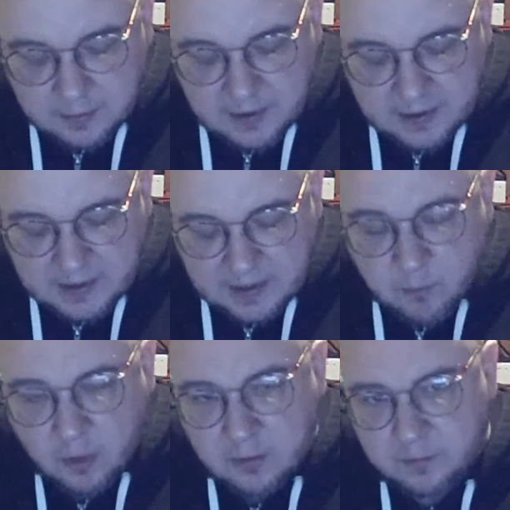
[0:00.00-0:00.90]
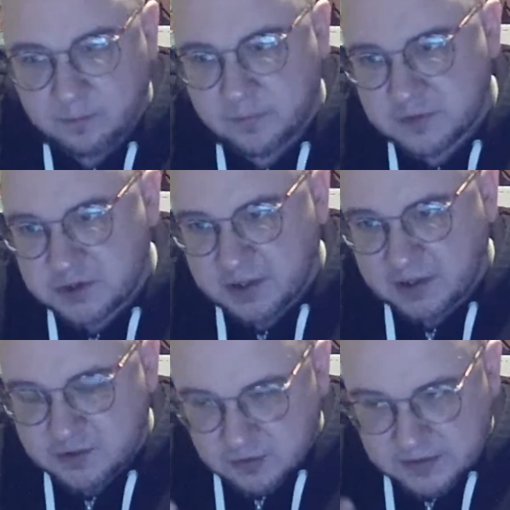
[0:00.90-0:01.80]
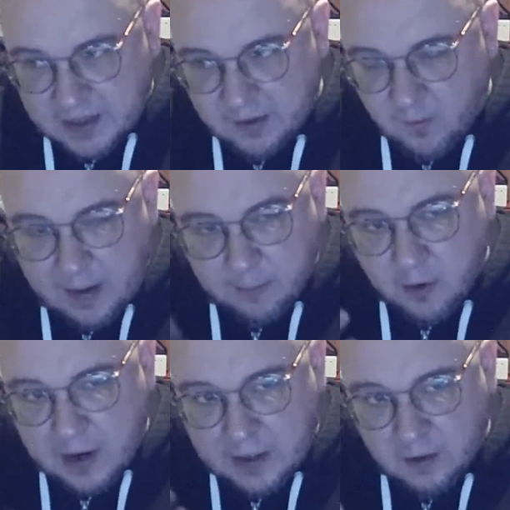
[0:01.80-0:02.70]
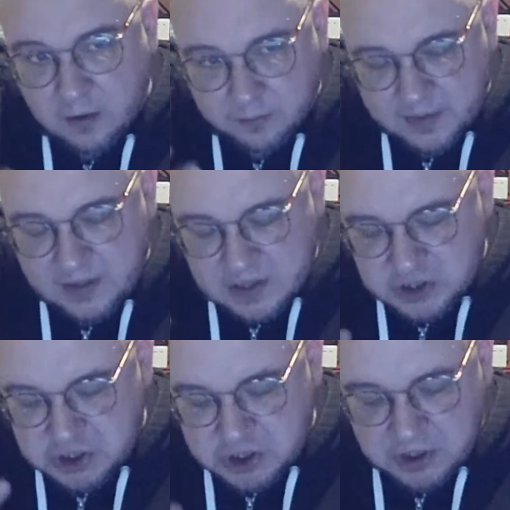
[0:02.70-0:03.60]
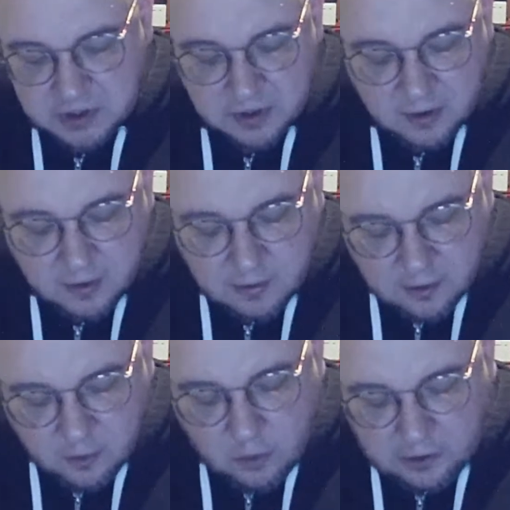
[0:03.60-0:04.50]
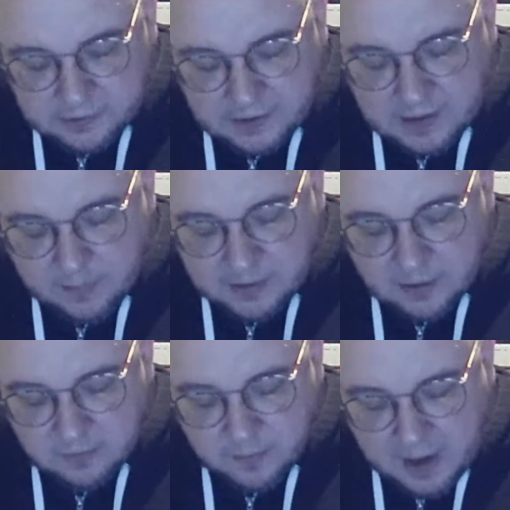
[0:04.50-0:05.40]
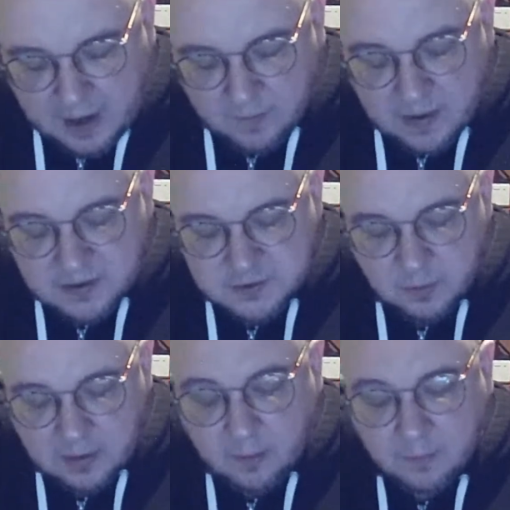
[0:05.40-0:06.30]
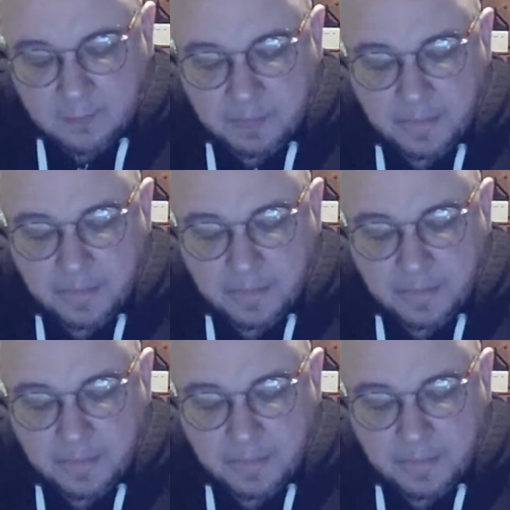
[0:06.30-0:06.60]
And again, more just like sort of that graham cracker ish quality coming out in the background as well.